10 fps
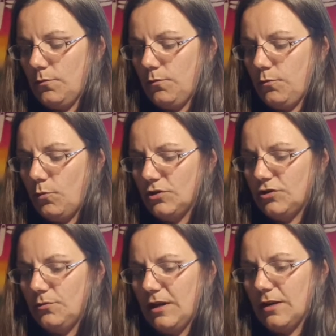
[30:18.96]
once you
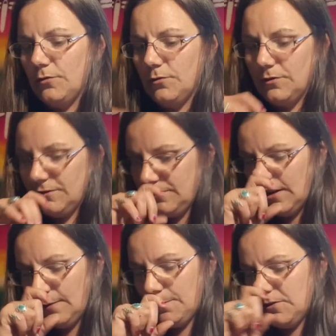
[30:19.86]
make it through this
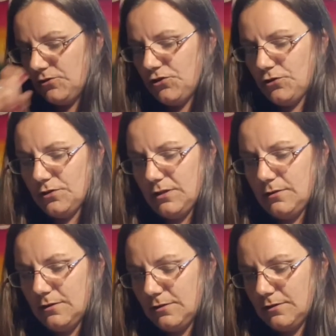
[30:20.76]
step, this journey,
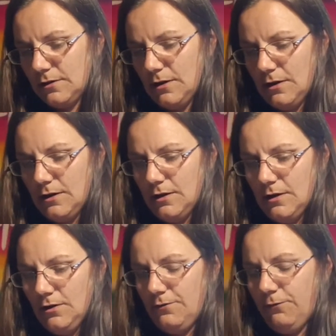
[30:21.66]
this
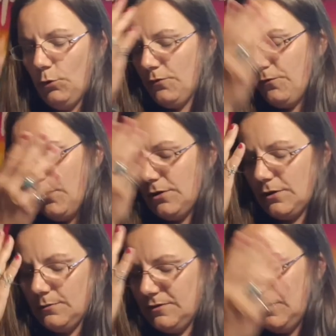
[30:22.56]
forefront.
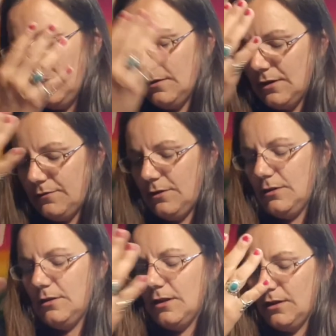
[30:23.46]
I'm seeing definitely
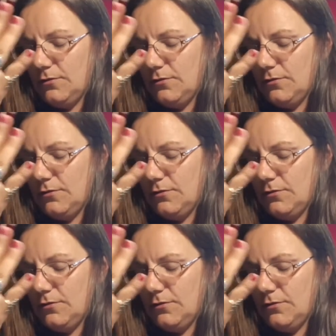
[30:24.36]
like